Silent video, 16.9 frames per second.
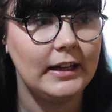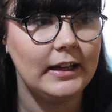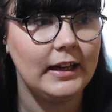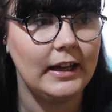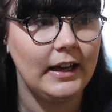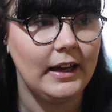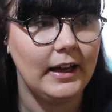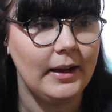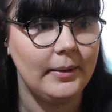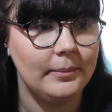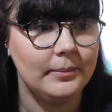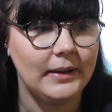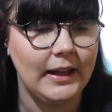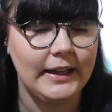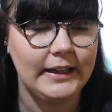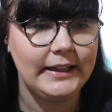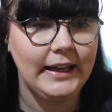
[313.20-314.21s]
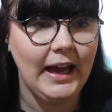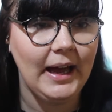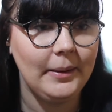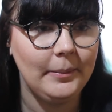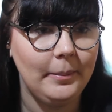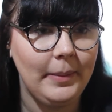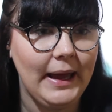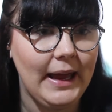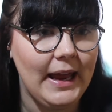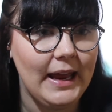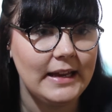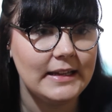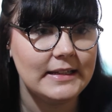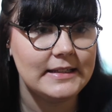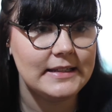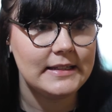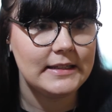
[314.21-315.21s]
like cut and
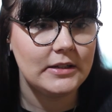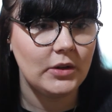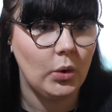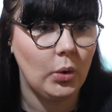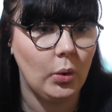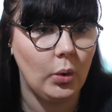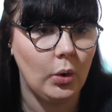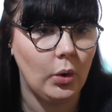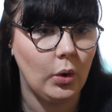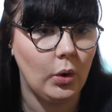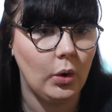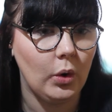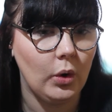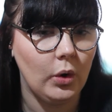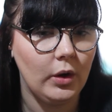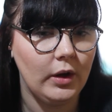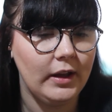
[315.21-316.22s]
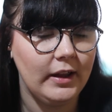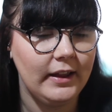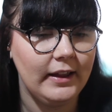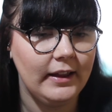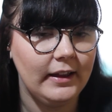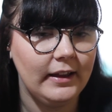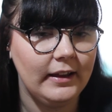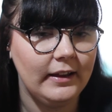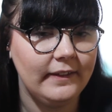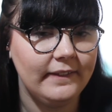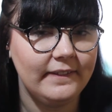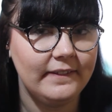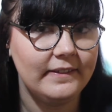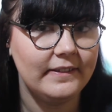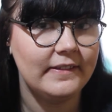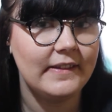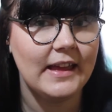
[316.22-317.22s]
paste, or
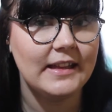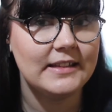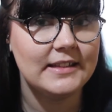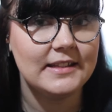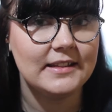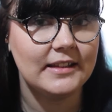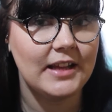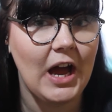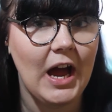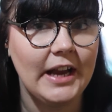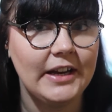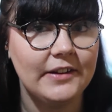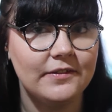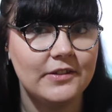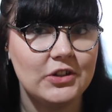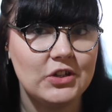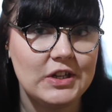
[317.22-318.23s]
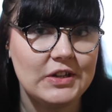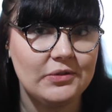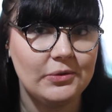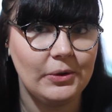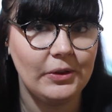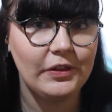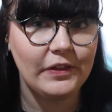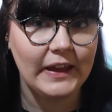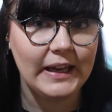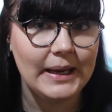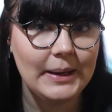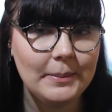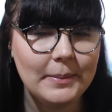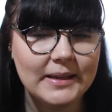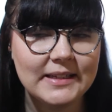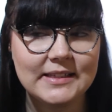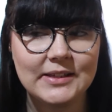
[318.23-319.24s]
that's kind of the general
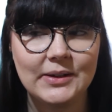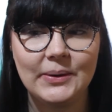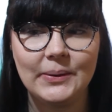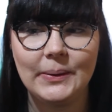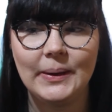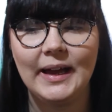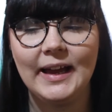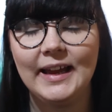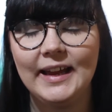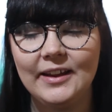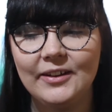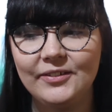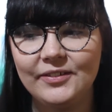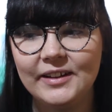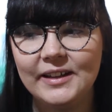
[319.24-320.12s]
theme. So I have